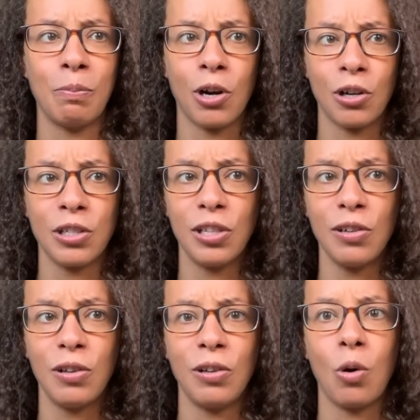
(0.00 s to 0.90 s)

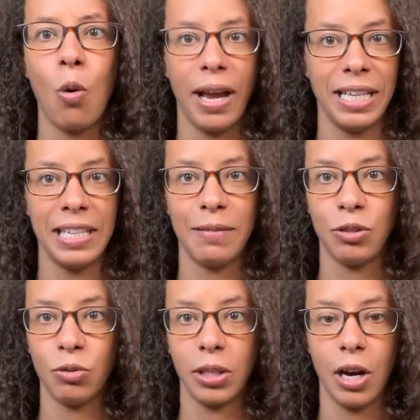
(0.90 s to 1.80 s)
personal quiet time
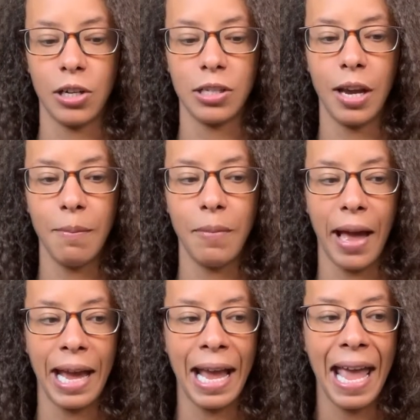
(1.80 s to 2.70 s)
is really hard to come
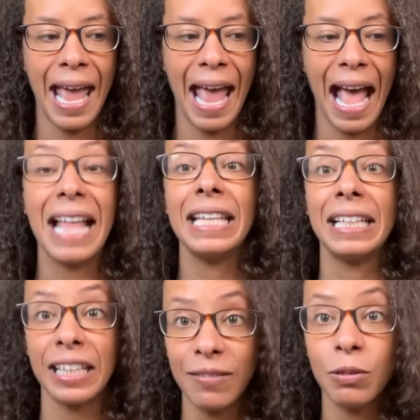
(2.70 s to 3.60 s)
by. And
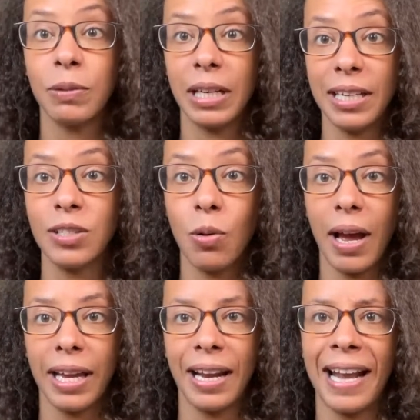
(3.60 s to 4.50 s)
then even when it is
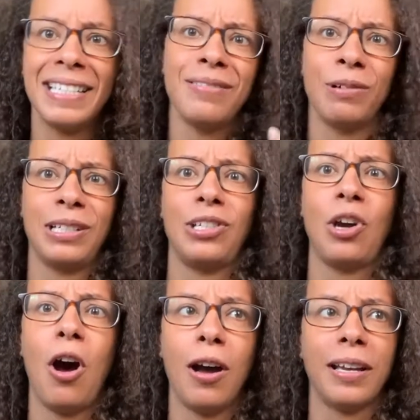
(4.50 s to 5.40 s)
quiet, I didn't want to
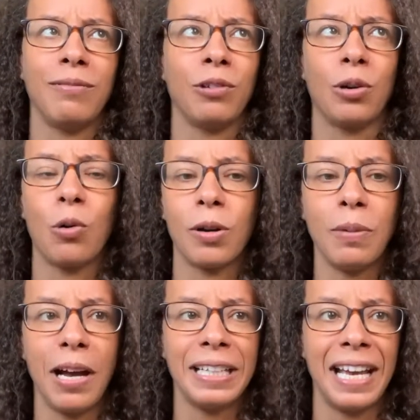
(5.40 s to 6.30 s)
talk and record a
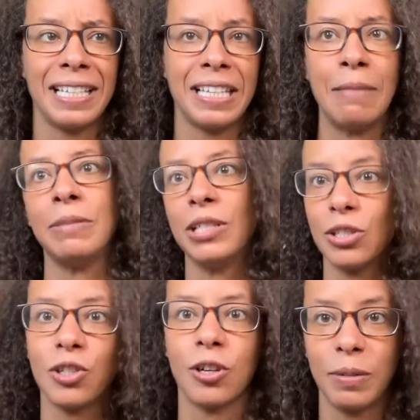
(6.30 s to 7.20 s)
podcast and be
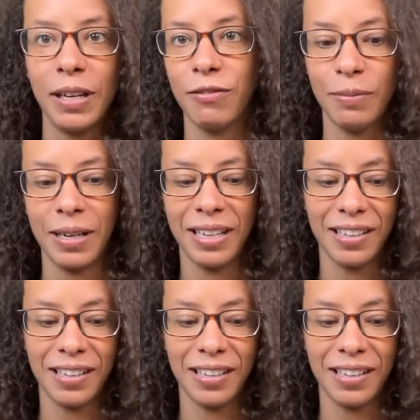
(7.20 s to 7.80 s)
disturbing everybody